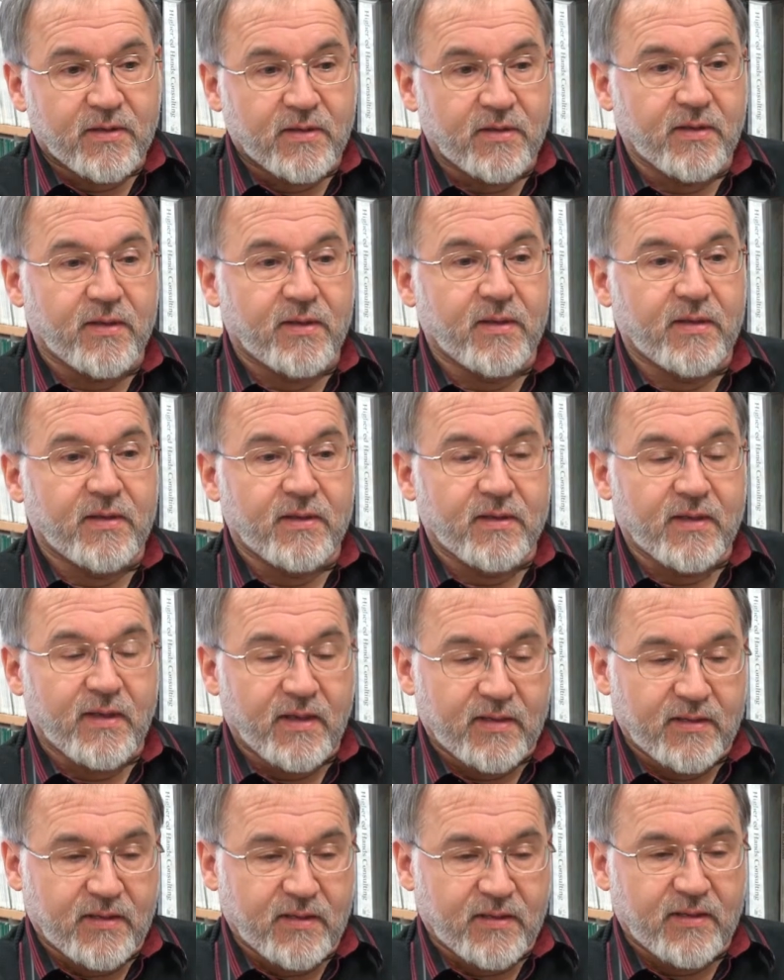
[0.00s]
Uh, and
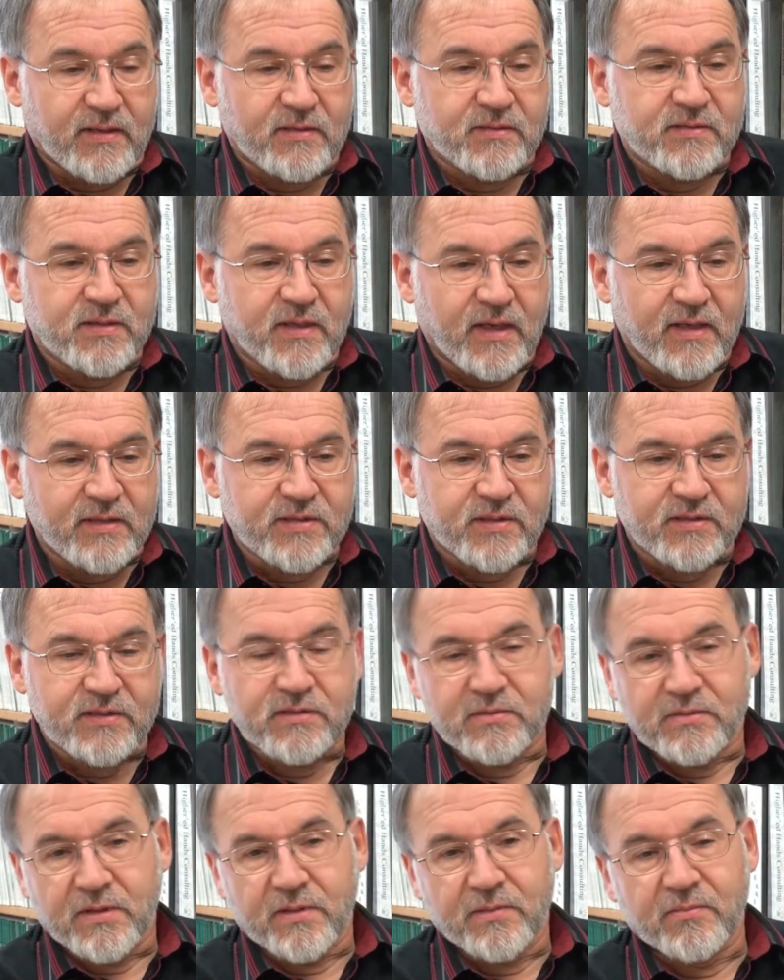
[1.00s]
it, in
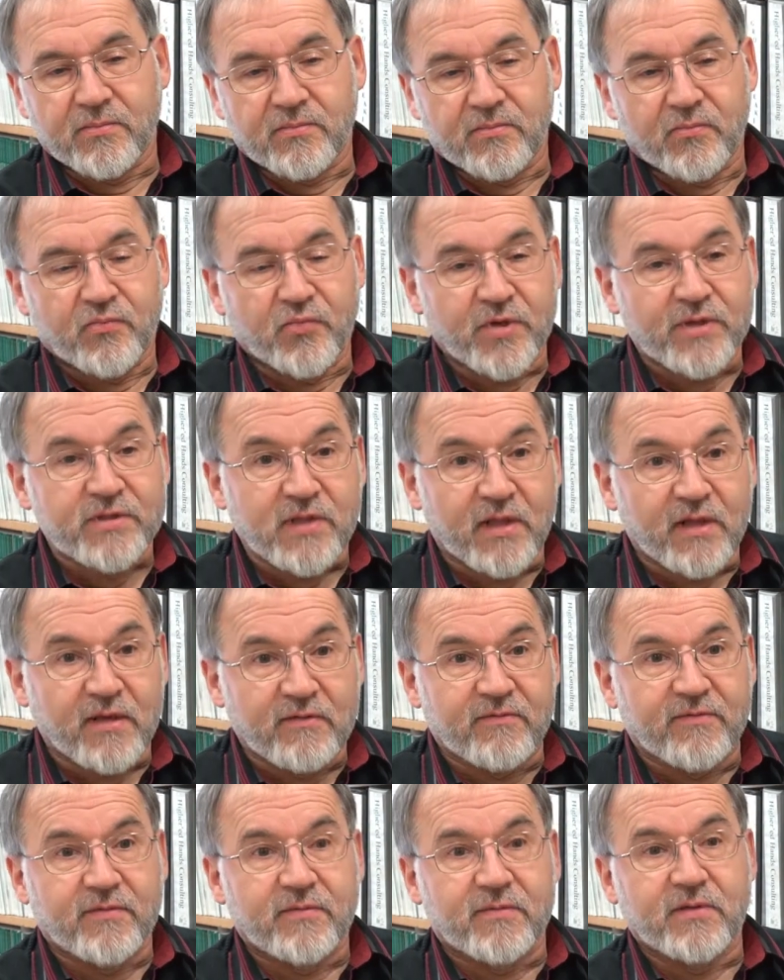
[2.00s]
essence, um, brings
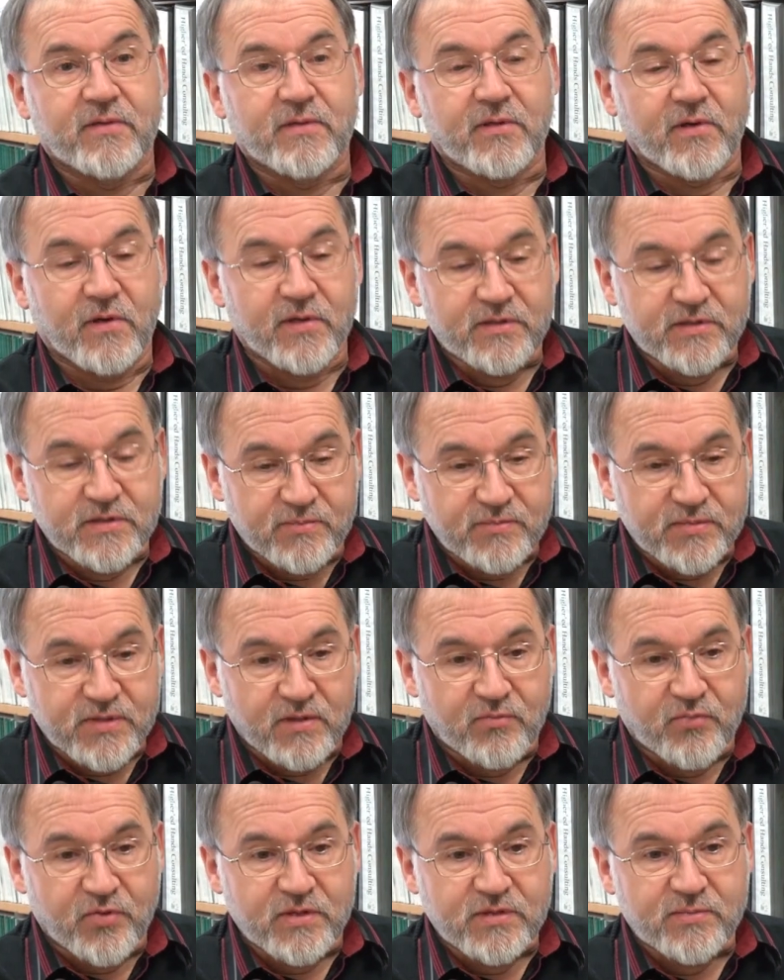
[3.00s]
life to the concepts
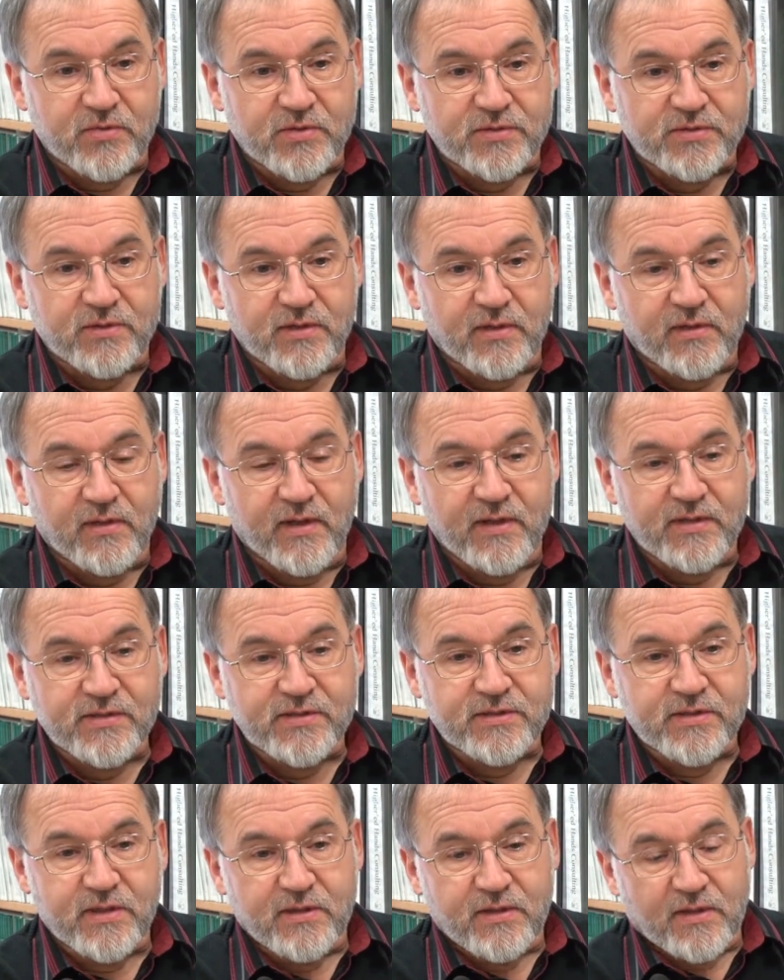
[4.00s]
and the principles in the
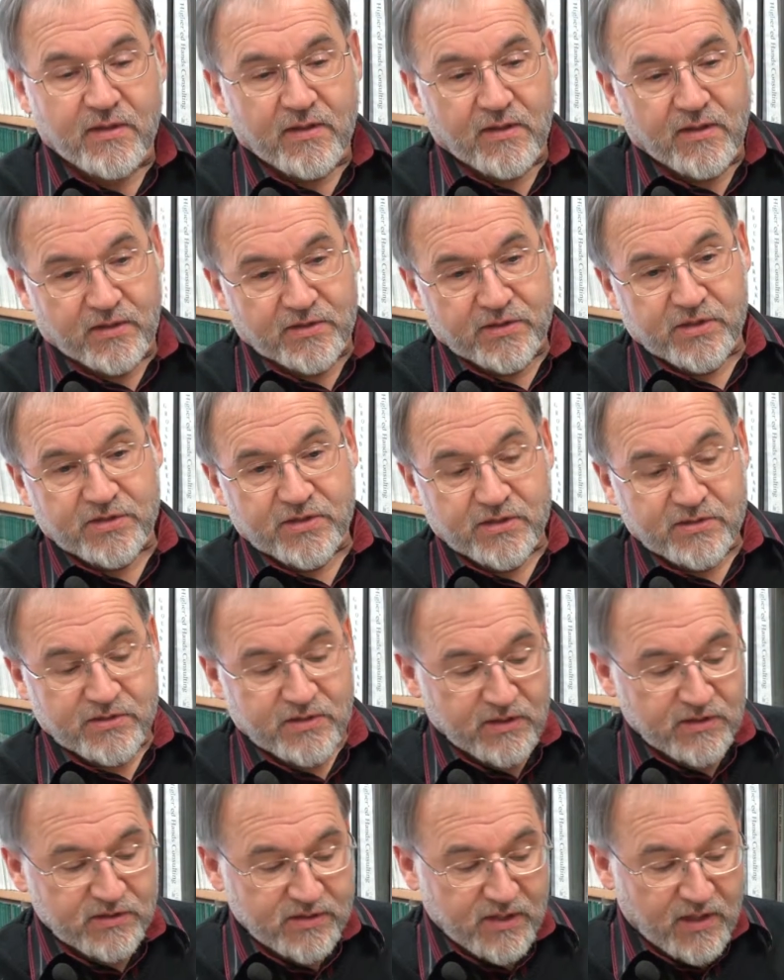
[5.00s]
class. Uh, just as
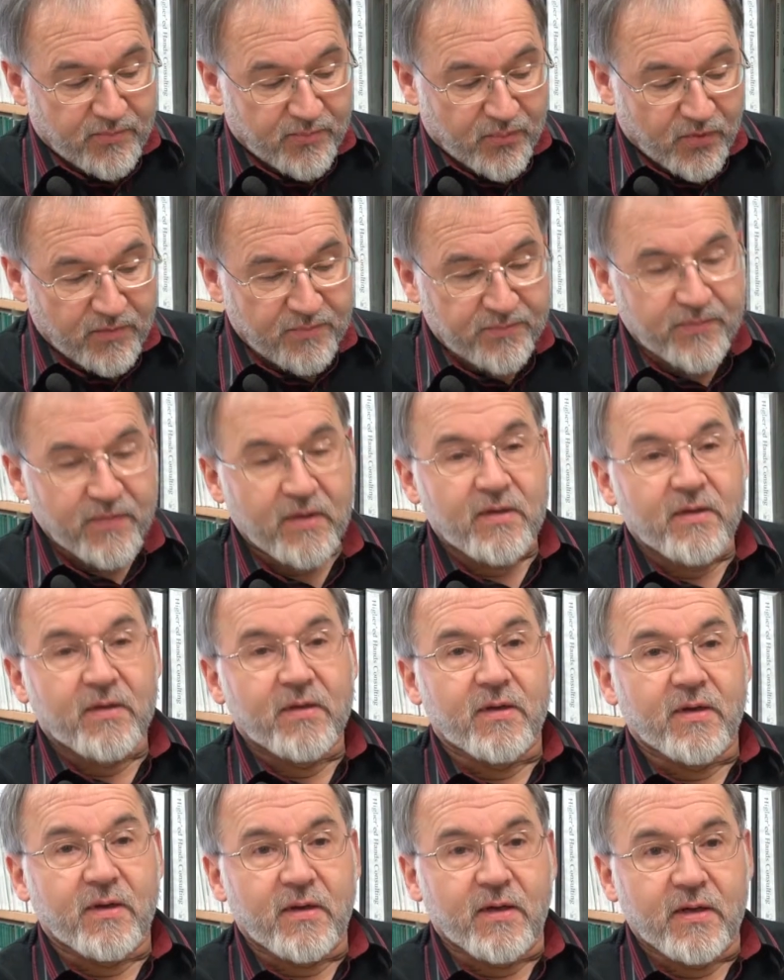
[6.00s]
an example,
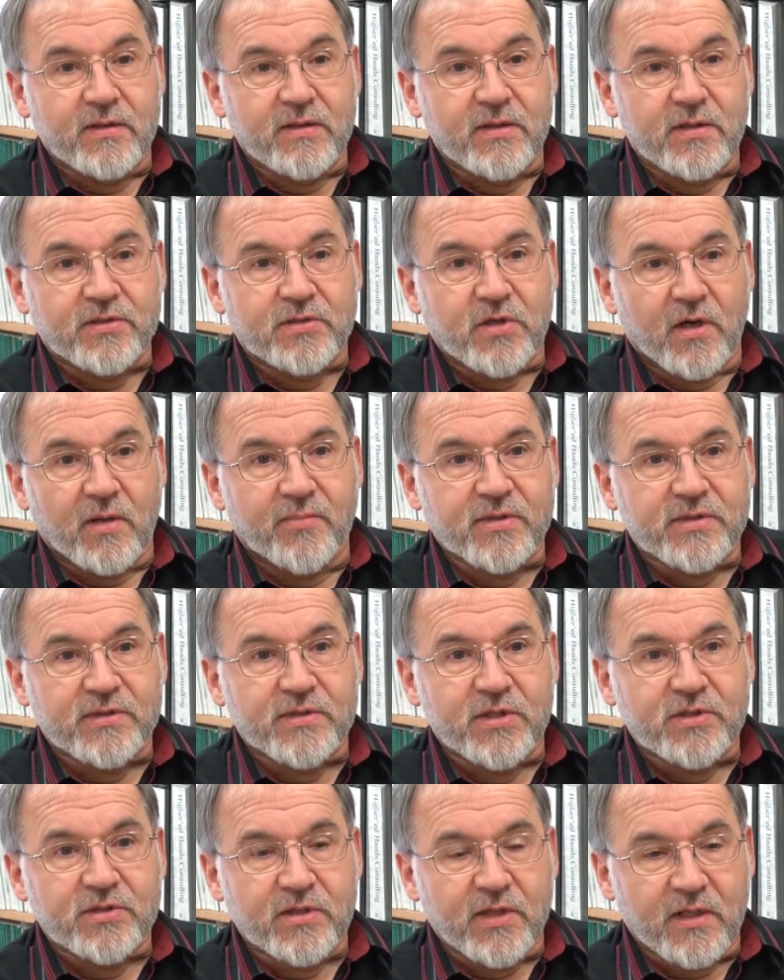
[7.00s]
uh, I teach
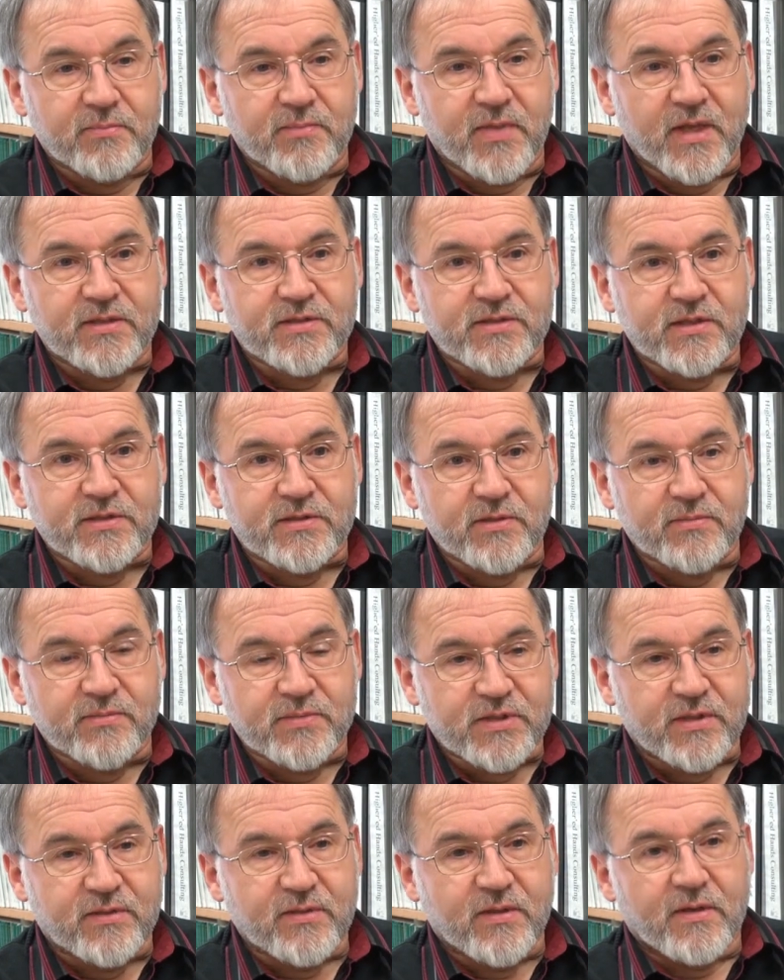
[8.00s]
compensation and pay
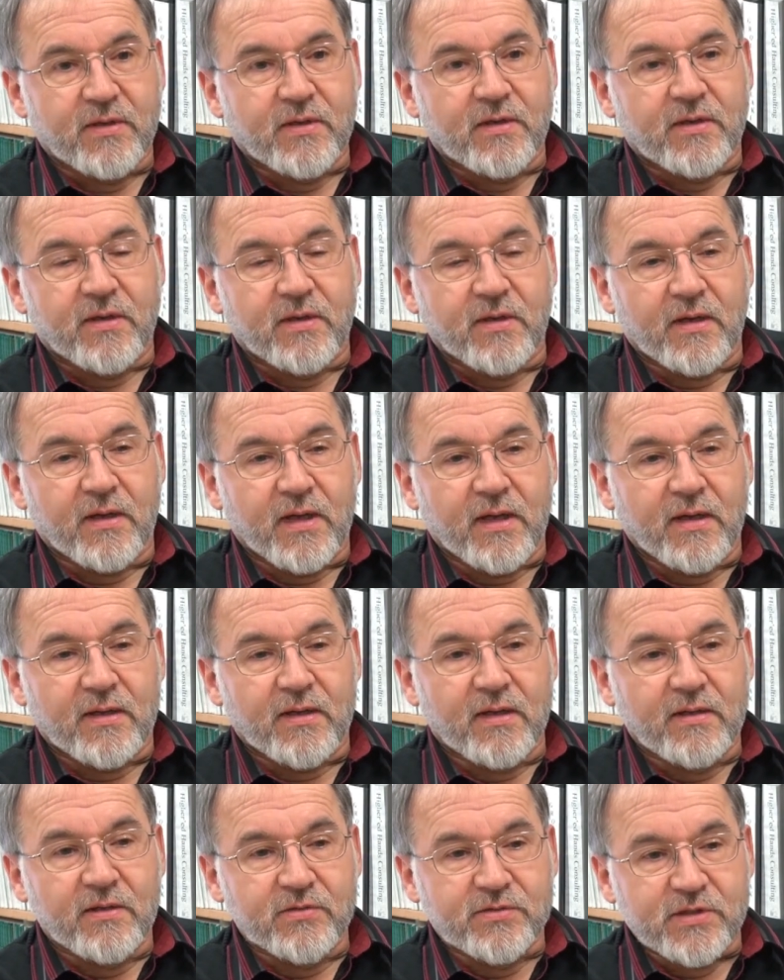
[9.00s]
systems, uh, and
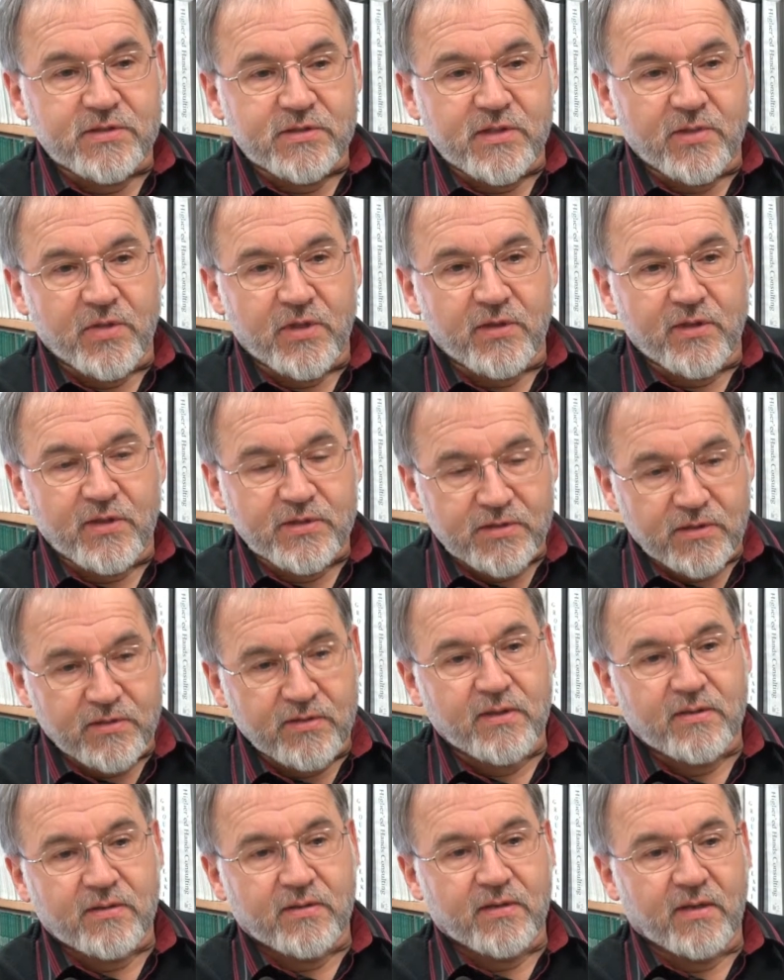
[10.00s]
I use a simulation
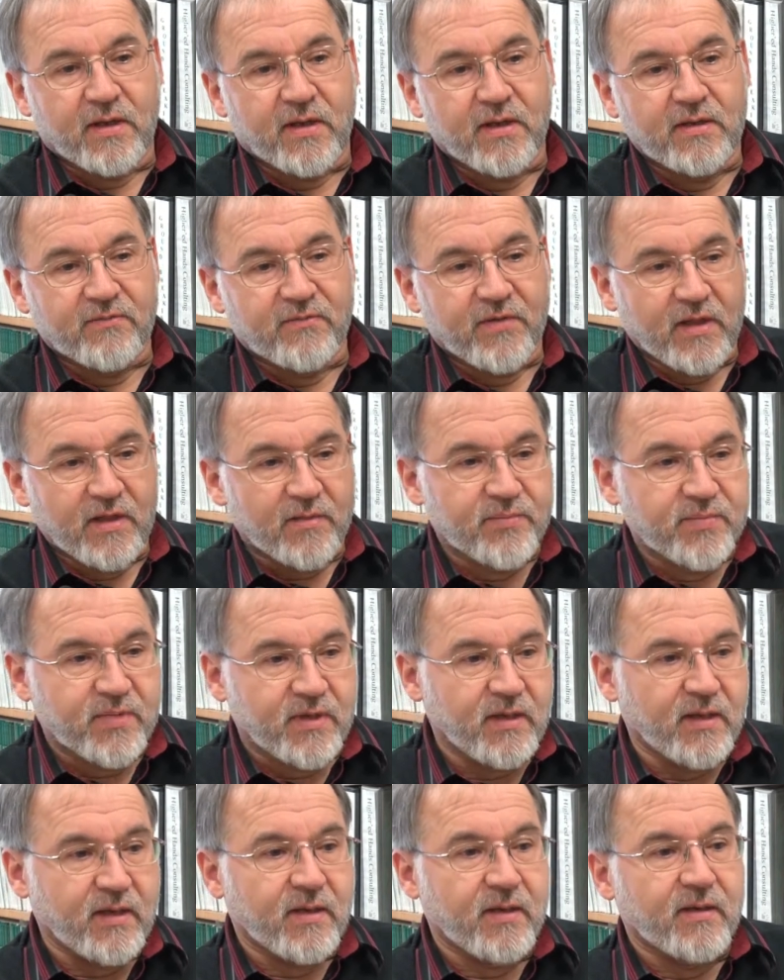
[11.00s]
that, that I developed,
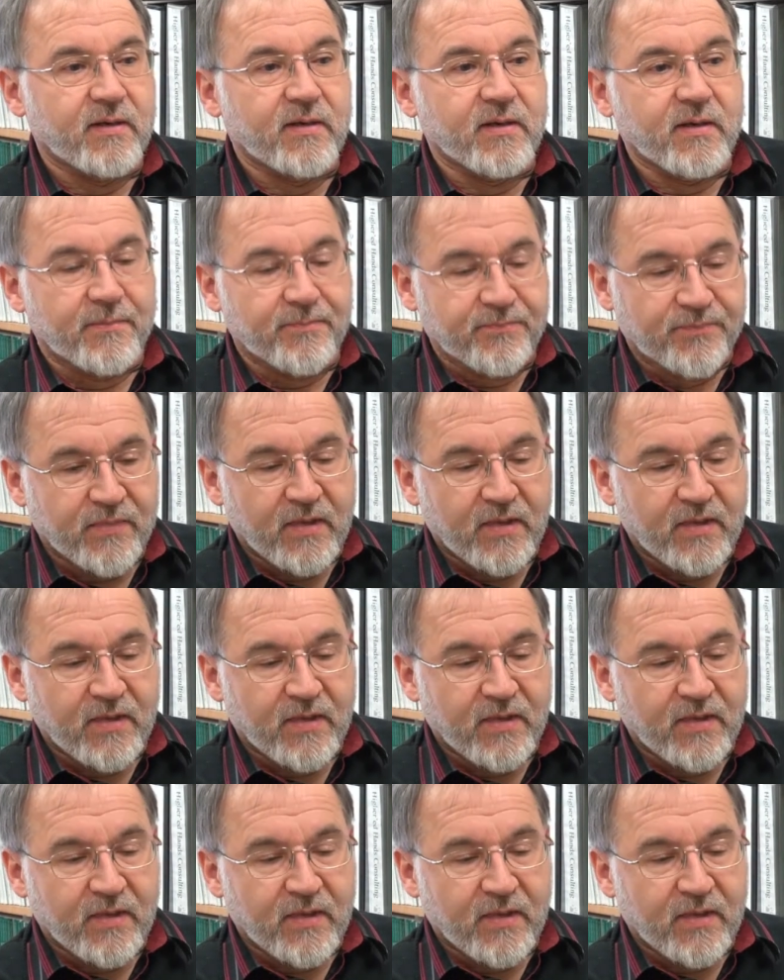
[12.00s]
and uh,